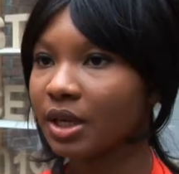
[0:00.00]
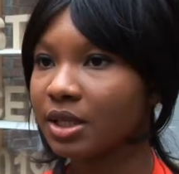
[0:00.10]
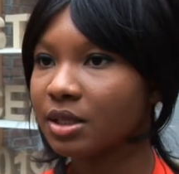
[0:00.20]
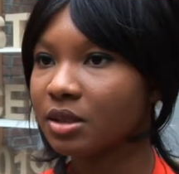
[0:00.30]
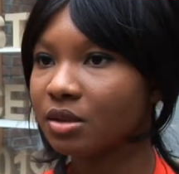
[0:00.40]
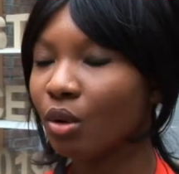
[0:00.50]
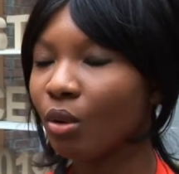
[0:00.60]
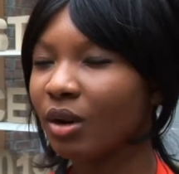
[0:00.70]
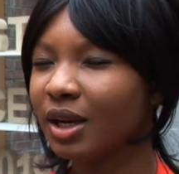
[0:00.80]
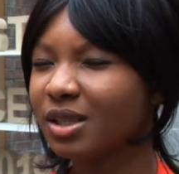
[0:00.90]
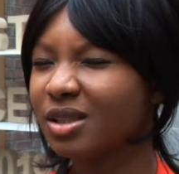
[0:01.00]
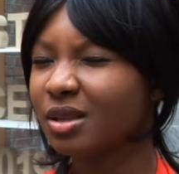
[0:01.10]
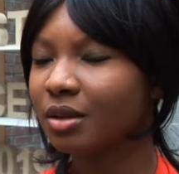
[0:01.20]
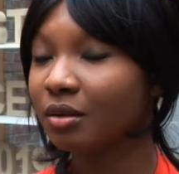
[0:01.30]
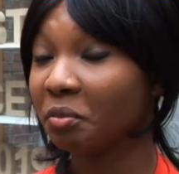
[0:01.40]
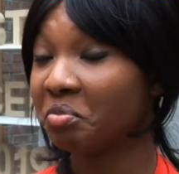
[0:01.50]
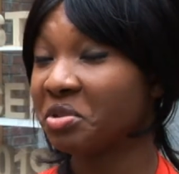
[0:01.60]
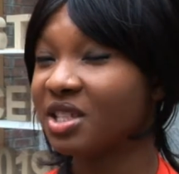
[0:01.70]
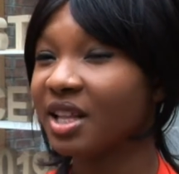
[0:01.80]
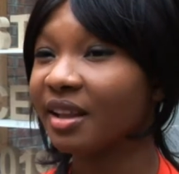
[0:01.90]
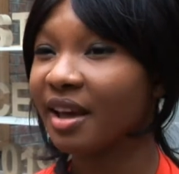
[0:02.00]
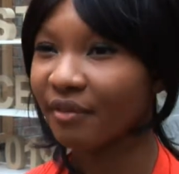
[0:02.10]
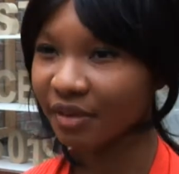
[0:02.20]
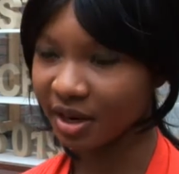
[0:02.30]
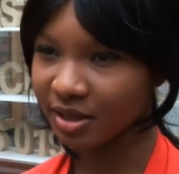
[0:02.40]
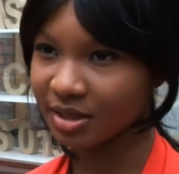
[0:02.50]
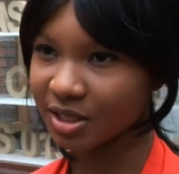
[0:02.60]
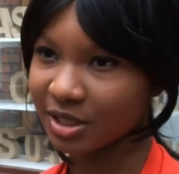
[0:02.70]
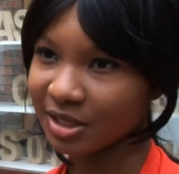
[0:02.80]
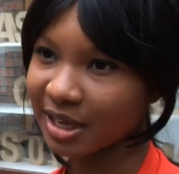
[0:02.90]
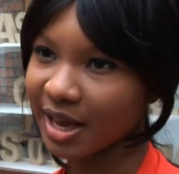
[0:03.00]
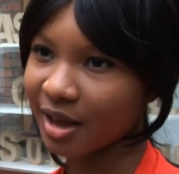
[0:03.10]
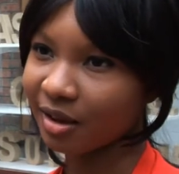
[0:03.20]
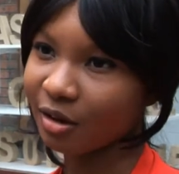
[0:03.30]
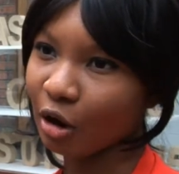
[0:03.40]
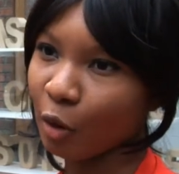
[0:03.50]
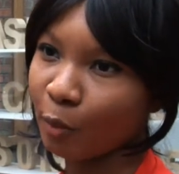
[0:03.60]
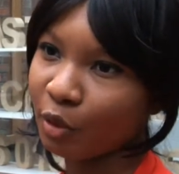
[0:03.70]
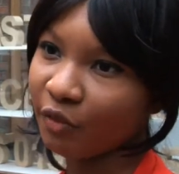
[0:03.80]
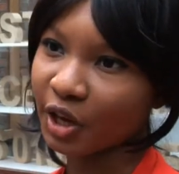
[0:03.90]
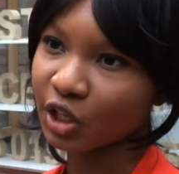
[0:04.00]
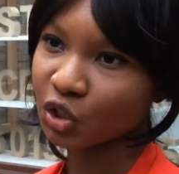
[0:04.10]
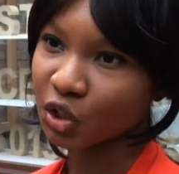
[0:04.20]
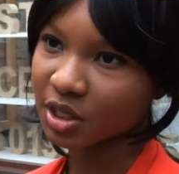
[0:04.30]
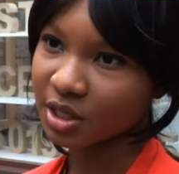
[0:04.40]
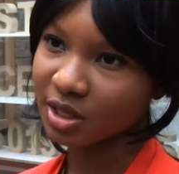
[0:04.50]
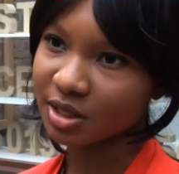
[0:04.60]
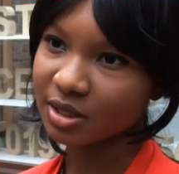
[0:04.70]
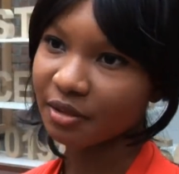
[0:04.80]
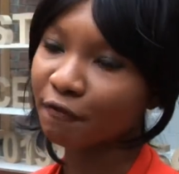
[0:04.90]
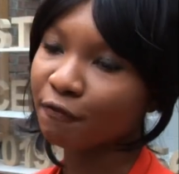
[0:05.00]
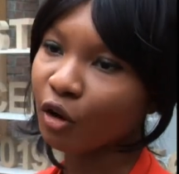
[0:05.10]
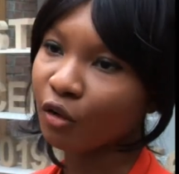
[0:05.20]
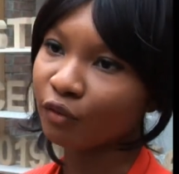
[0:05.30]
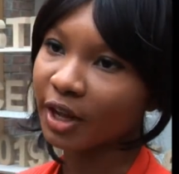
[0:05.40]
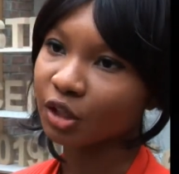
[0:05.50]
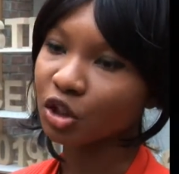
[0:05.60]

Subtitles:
is not only to present the evidence, is to get a couple of agencies involved, like